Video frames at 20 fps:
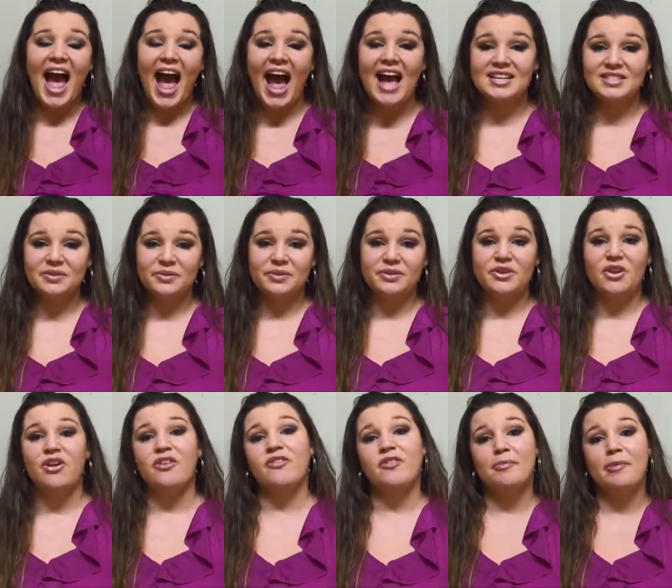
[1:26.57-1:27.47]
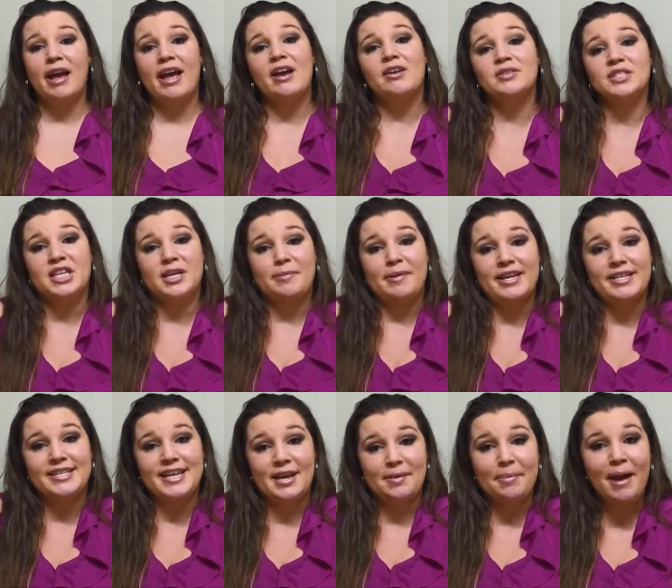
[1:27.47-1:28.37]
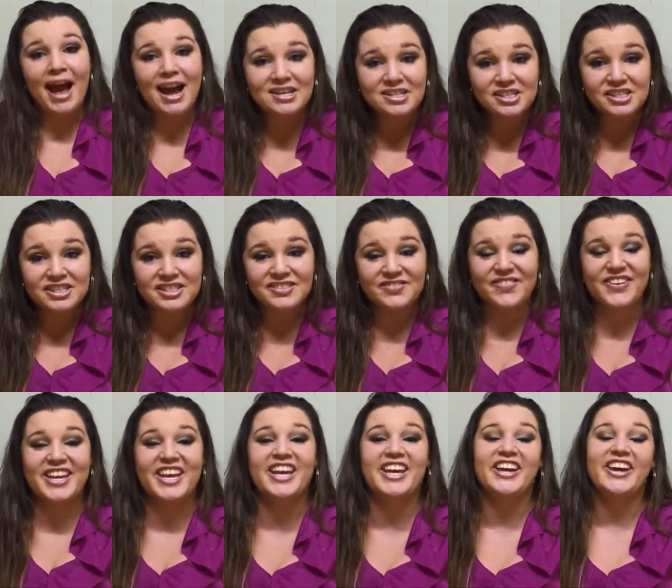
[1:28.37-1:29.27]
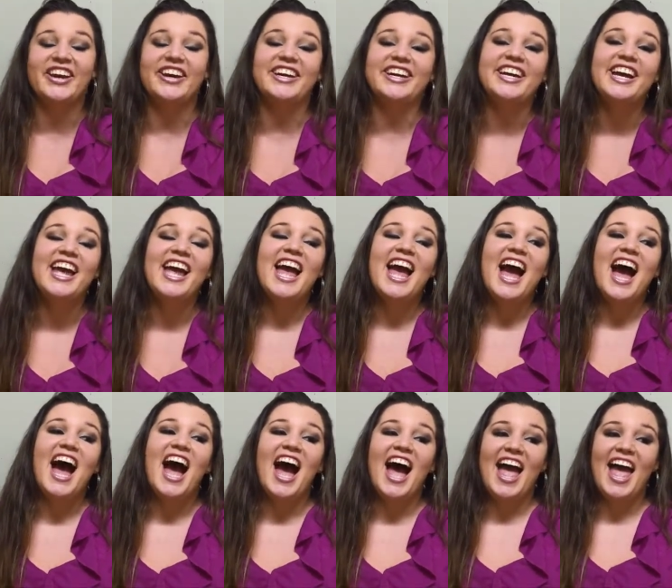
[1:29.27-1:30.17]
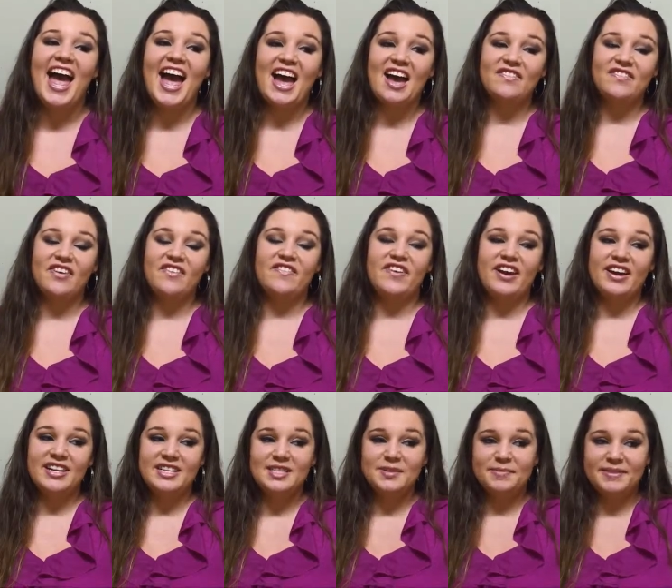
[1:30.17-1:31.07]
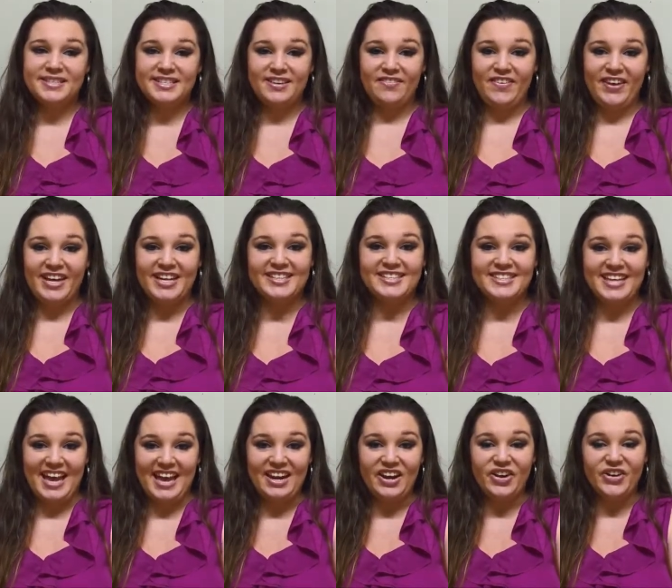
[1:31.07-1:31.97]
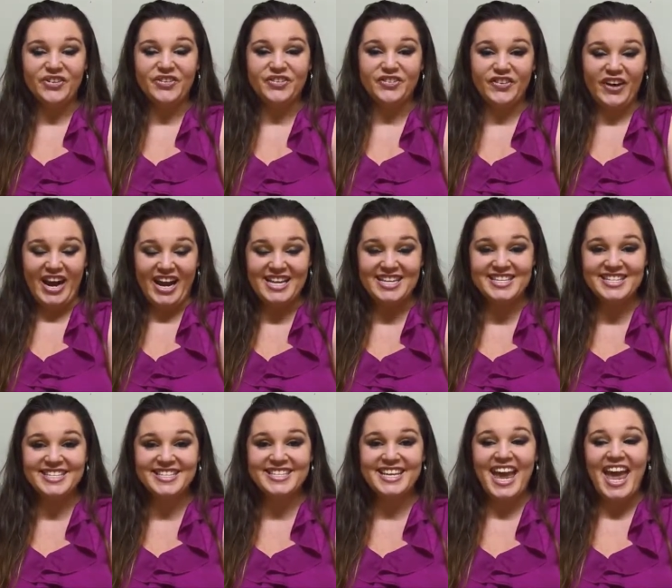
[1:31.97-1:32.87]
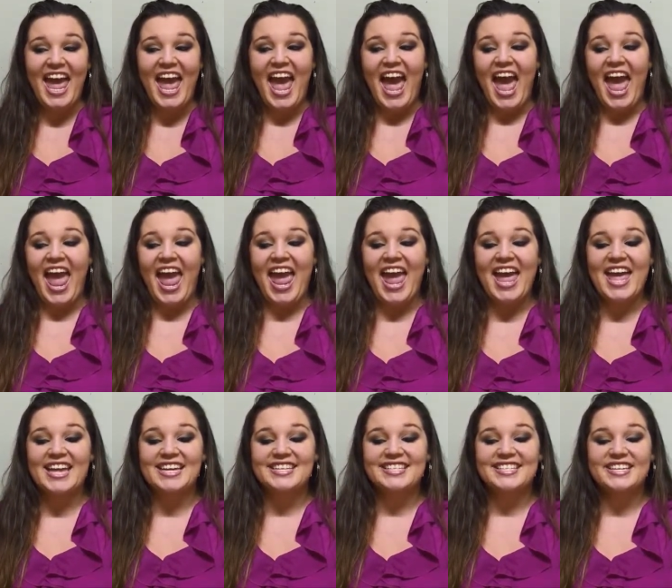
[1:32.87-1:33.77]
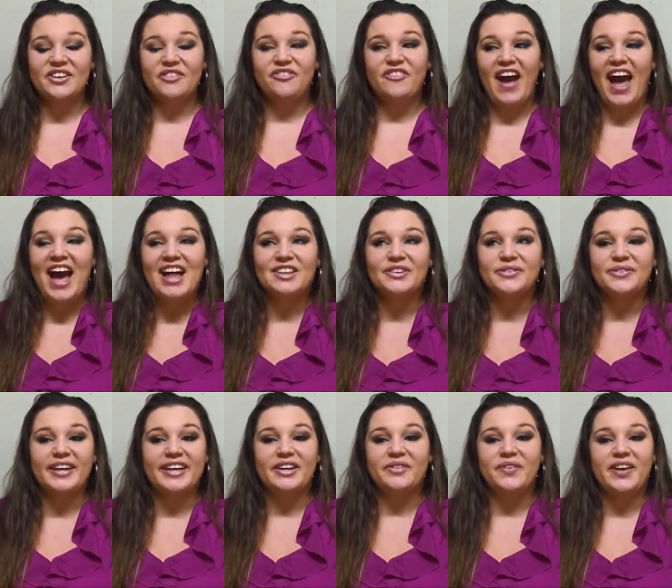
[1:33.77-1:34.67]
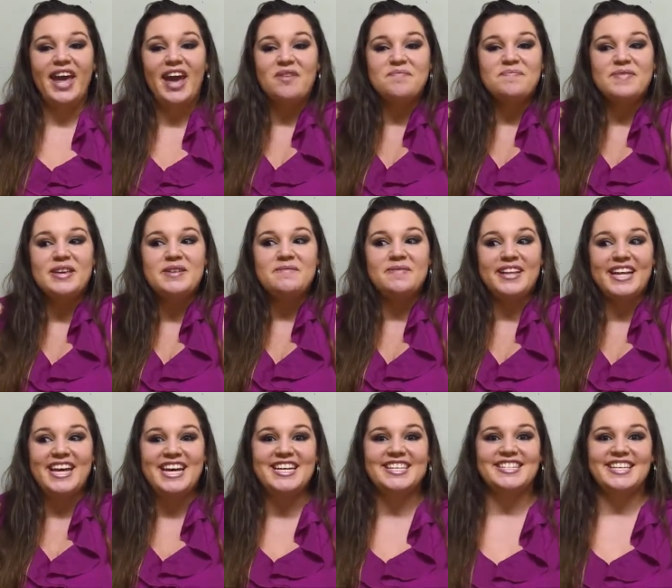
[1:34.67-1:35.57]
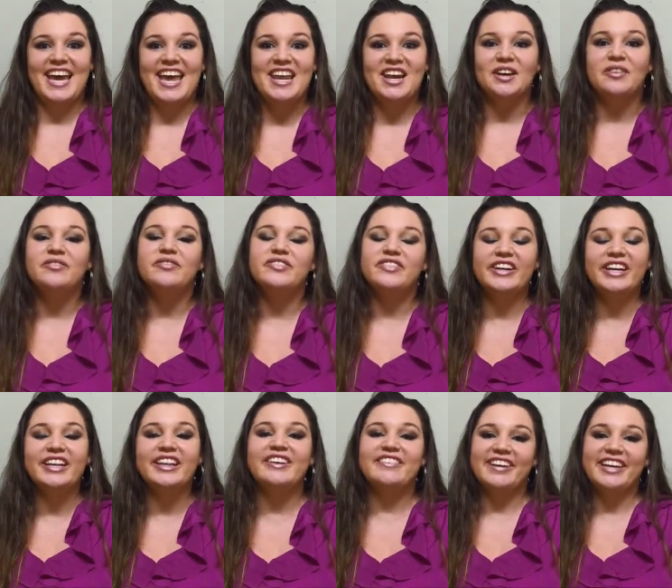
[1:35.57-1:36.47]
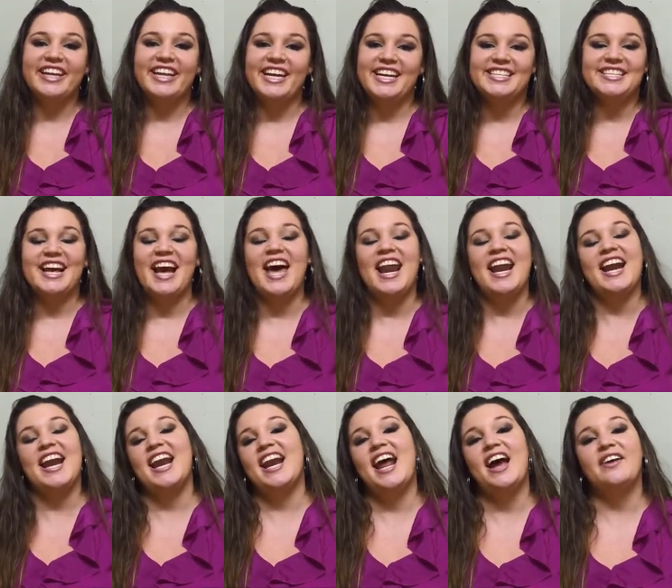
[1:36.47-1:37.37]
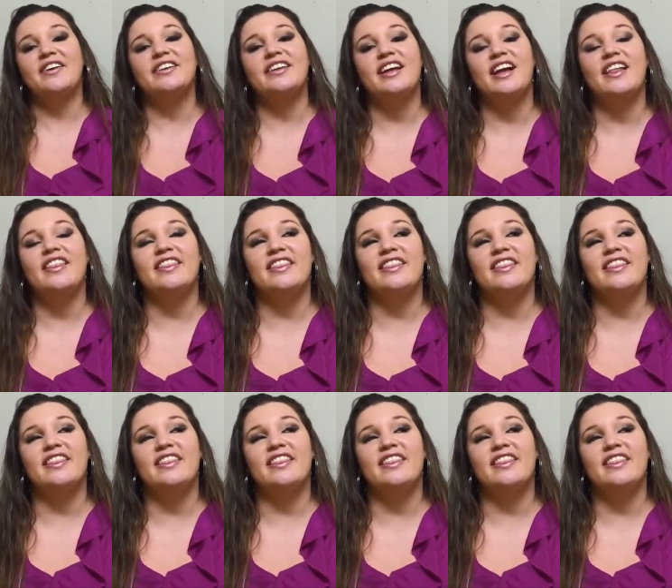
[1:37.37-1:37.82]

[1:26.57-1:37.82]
As you would know from my LGBT passions video, I have a very specific set of friends and for Halloween we have big plans and I'm really really excited and I